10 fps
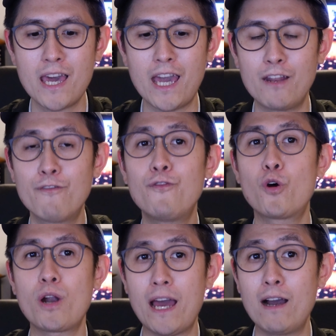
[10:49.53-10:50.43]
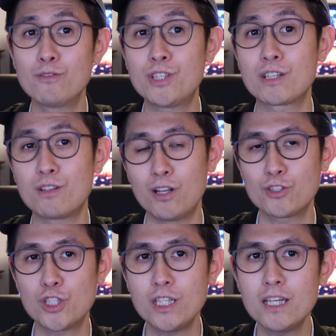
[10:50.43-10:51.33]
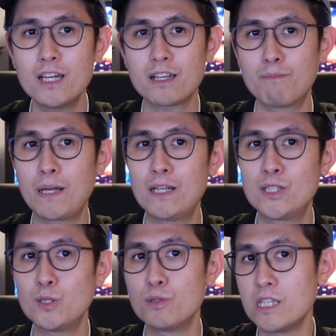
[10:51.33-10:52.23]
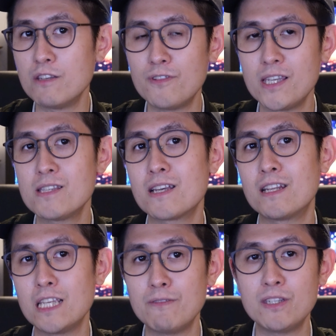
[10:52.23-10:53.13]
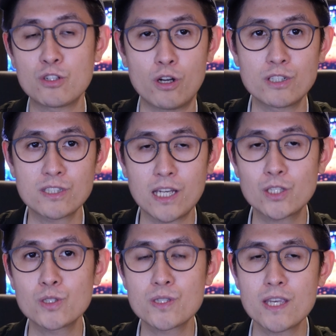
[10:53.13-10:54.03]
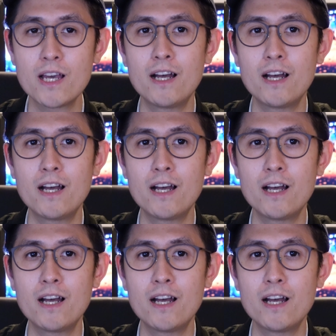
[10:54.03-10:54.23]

and far out technology compared to EVs and EV charging stations,